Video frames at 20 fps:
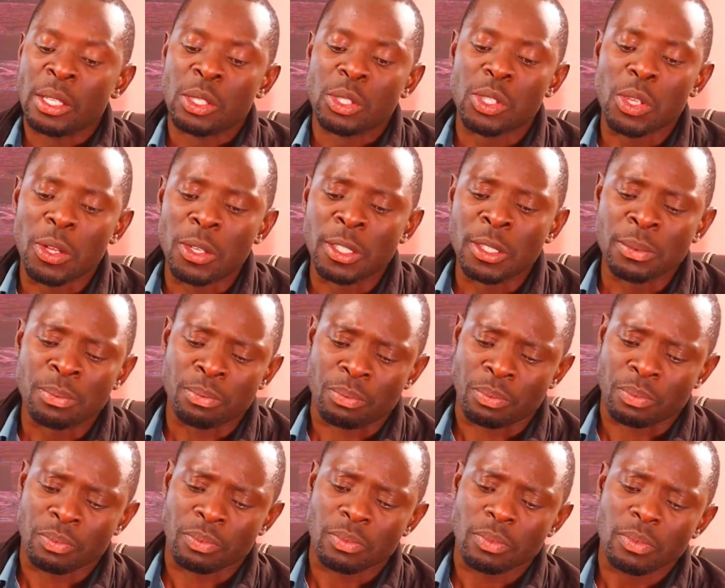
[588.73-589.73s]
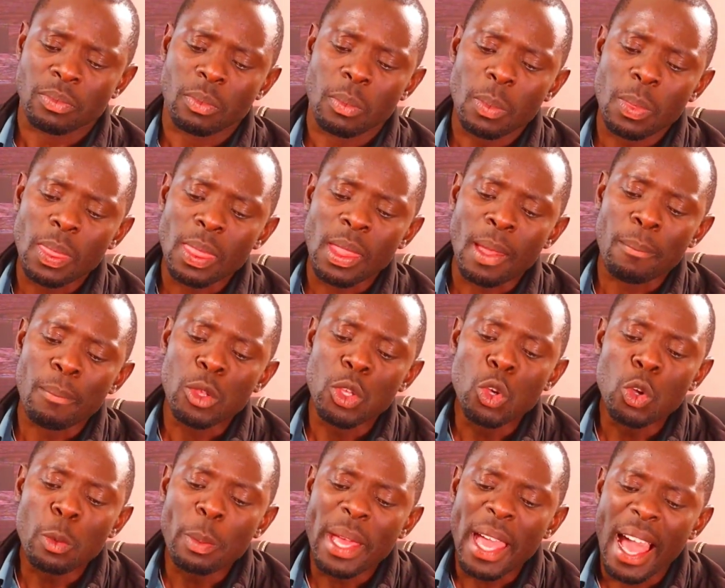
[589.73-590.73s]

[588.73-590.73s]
So you'll